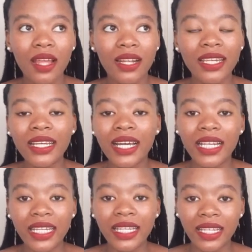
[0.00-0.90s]

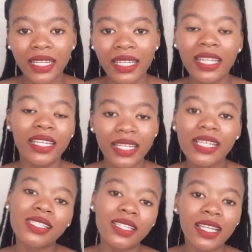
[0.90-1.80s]
legally it
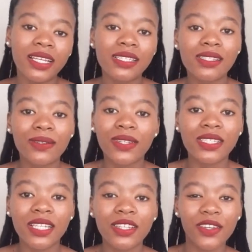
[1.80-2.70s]
is theirs, so there's
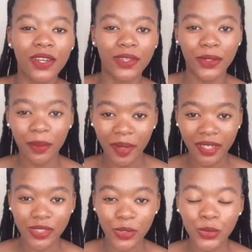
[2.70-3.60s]
nothing you can do about
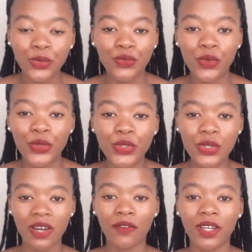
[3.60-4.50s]
it. So for you
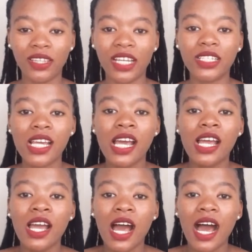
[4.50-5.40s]
to avoid that,
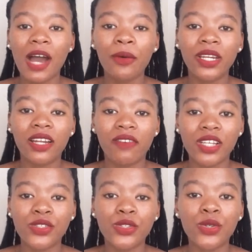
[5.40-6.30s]
I would
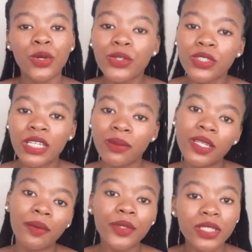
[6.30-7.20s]
advise you to go to
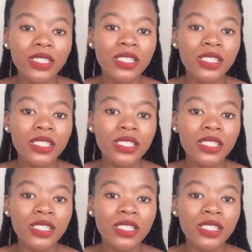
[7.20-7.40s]
www.cipc.co.za,